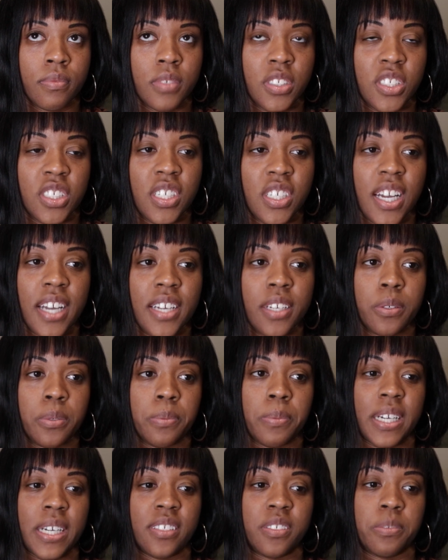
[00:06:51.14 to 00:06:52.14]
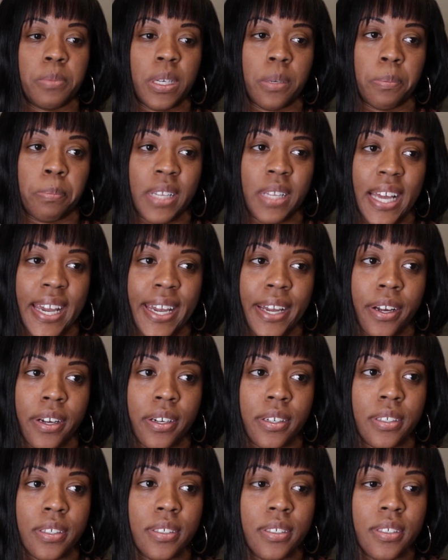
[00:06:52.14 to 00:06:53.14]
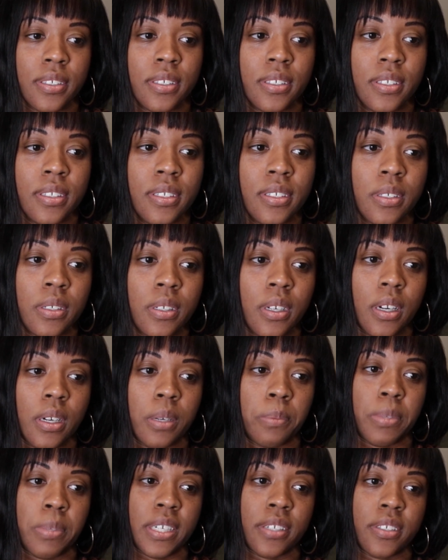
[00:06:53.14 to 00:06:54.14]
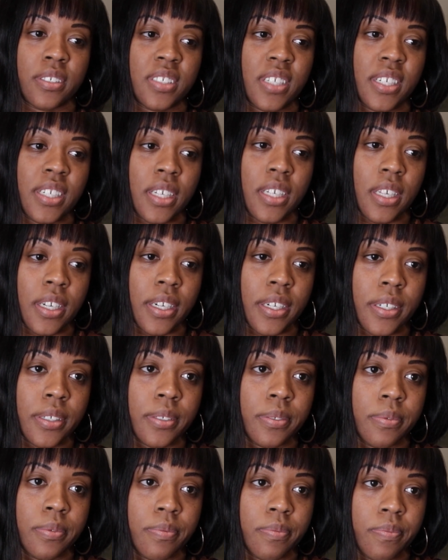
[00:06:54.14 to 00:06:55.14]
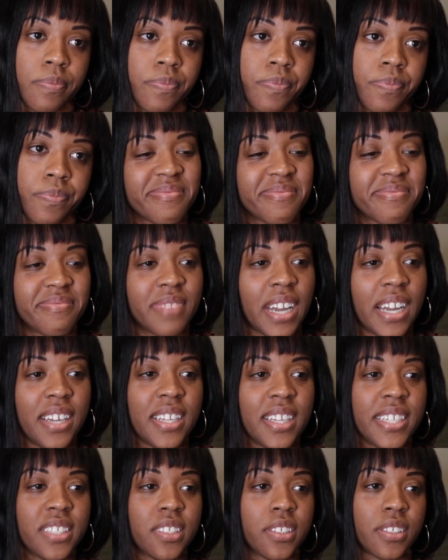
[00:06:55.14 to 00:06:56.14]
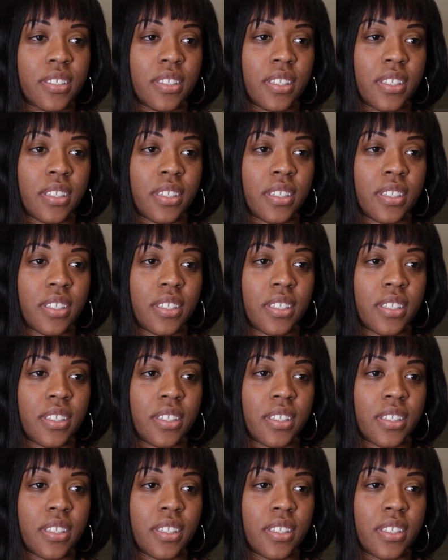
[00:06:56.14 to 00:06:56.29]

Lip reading: She kind of reminds me of Blair. Blair Sinclair. I like her